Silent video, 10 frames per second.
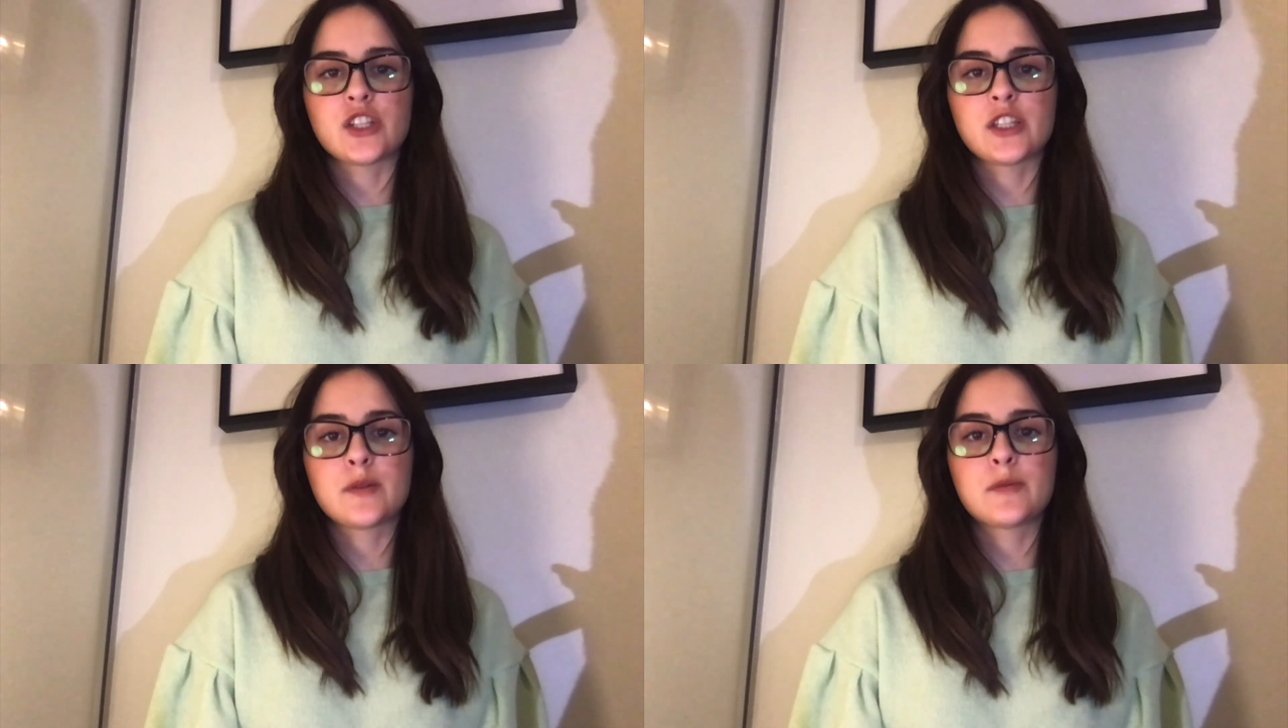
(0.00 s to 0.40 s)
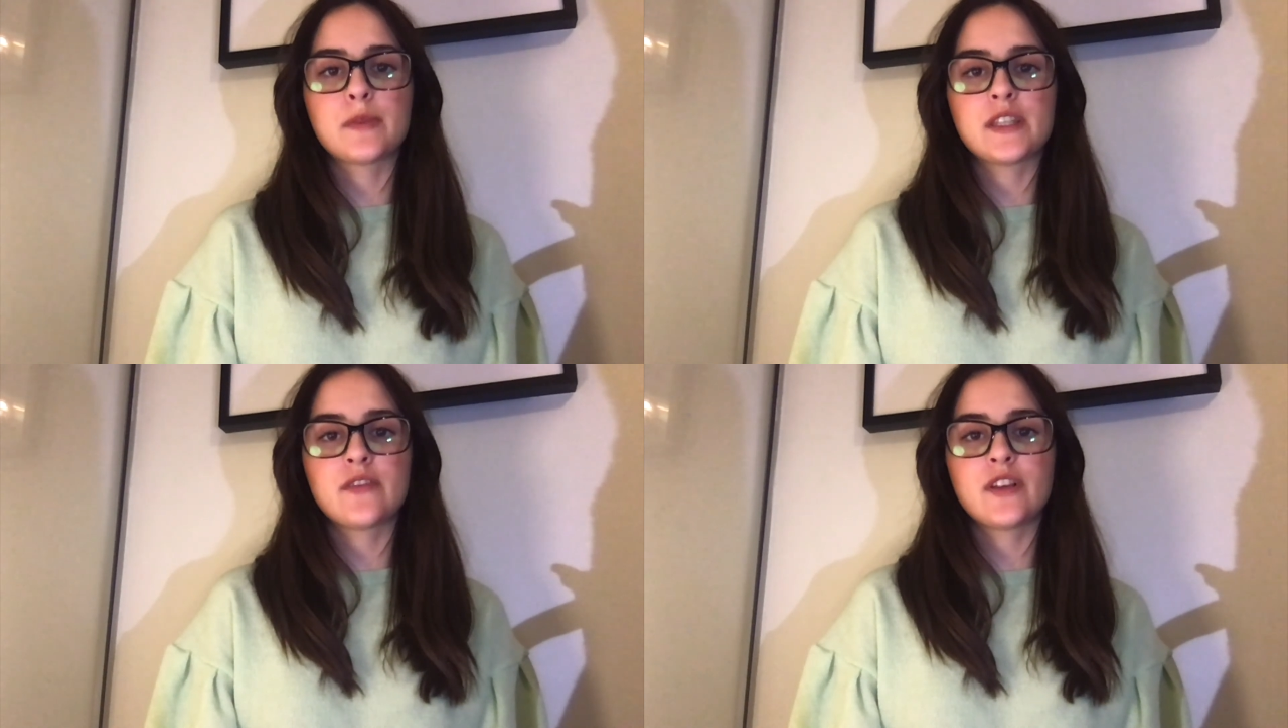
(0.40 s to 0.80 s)

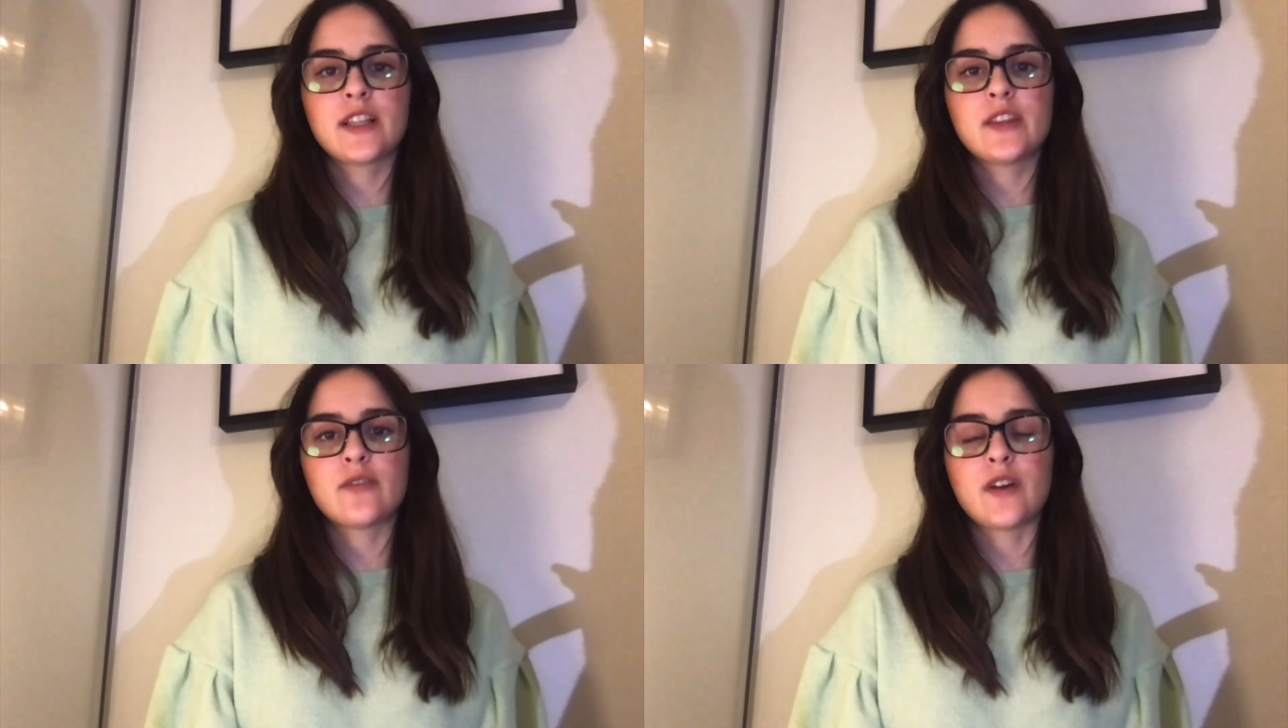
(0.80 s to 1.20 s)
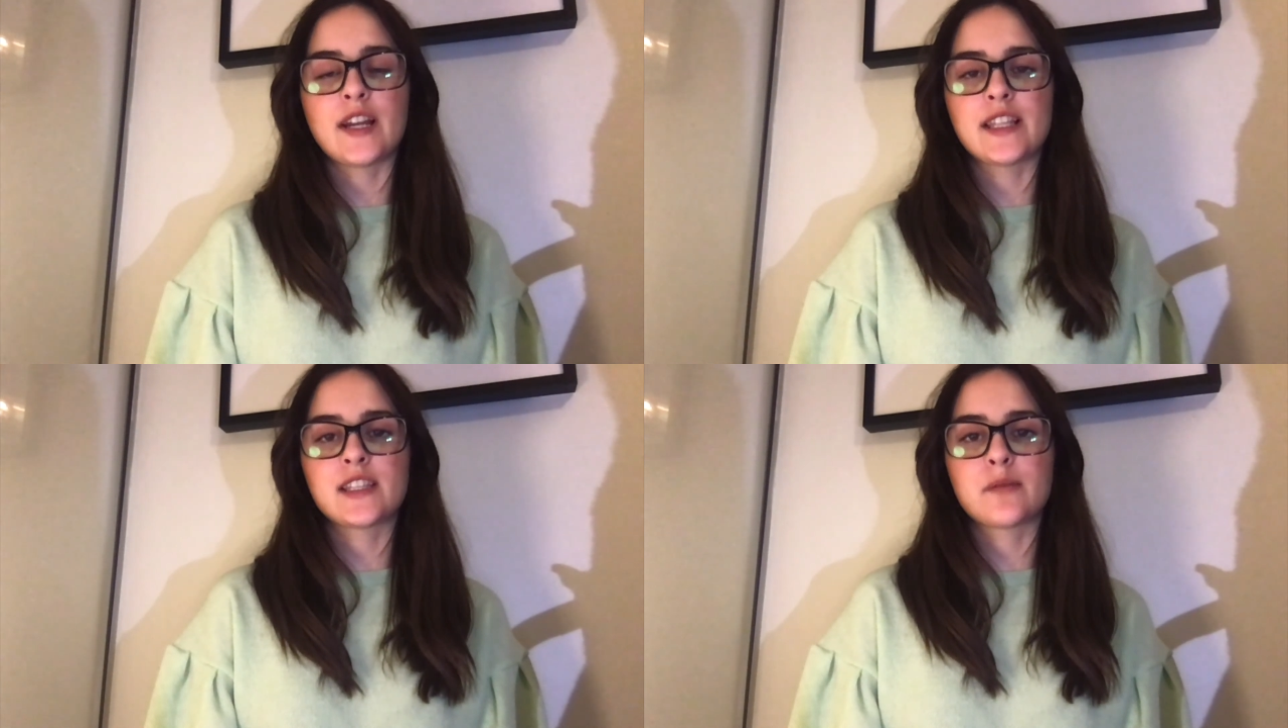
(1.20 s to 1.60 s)
specifically the
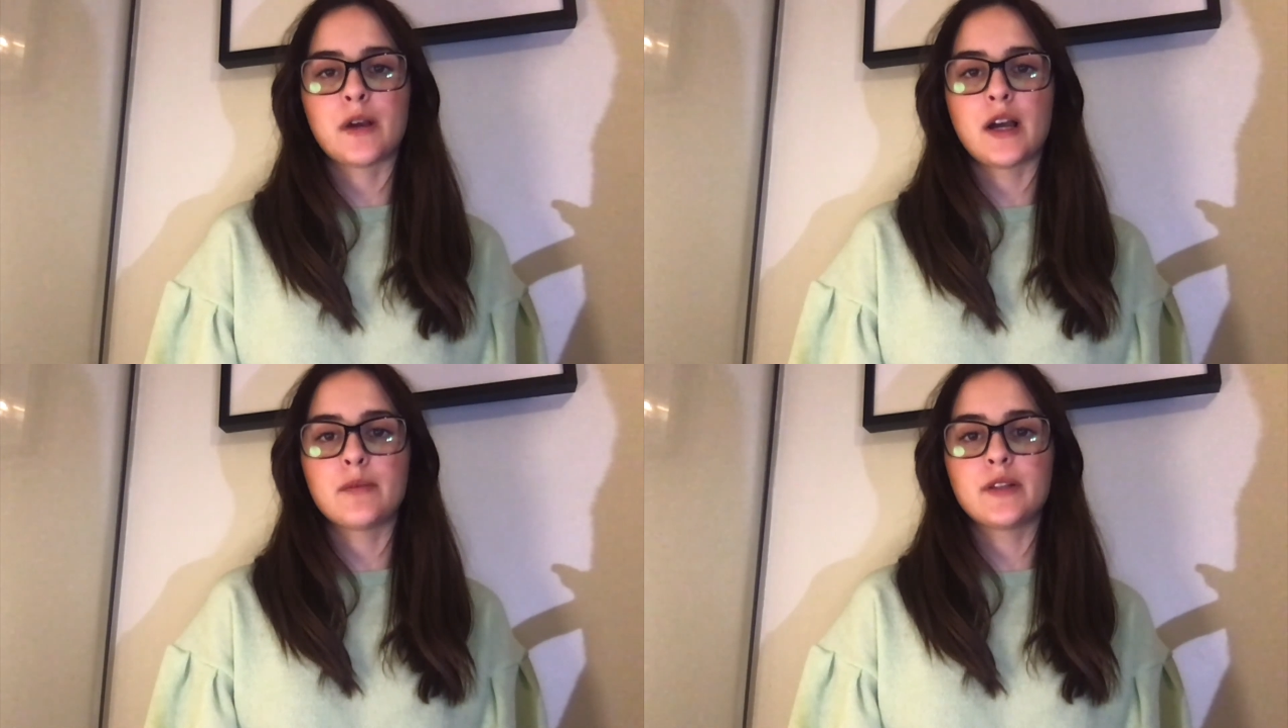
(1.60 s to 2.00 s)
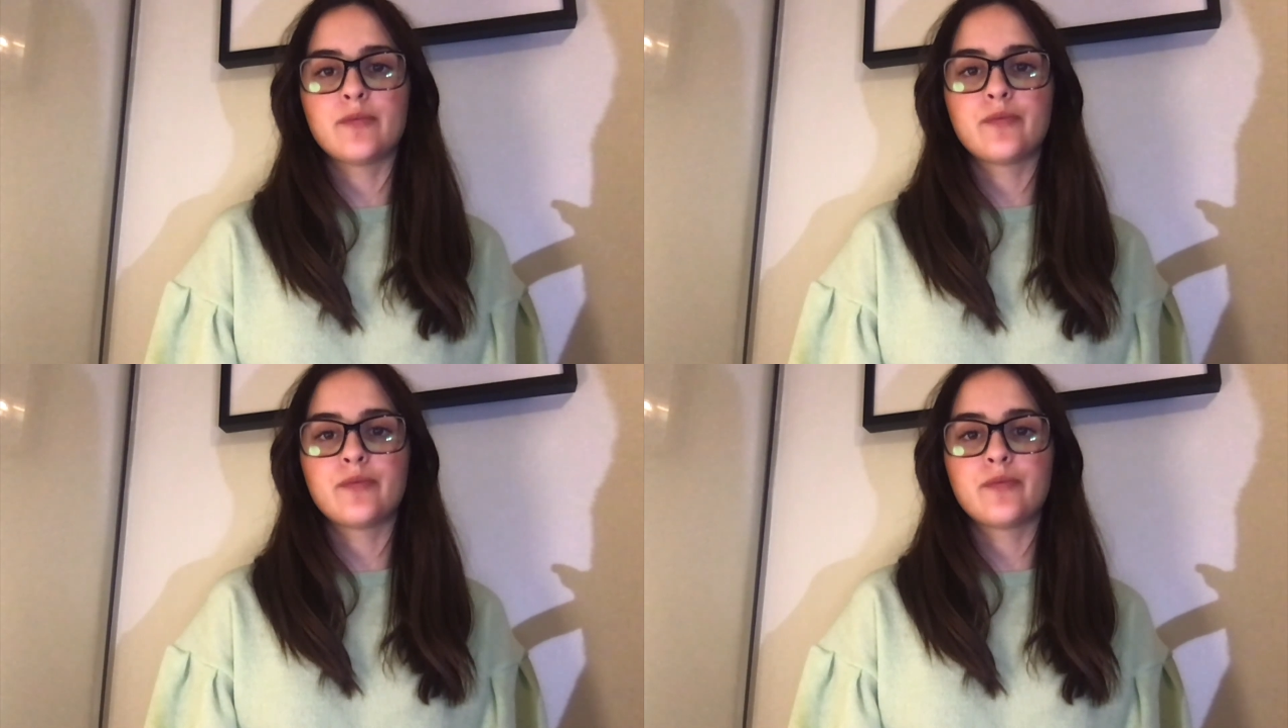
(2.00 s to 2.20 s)
finance department.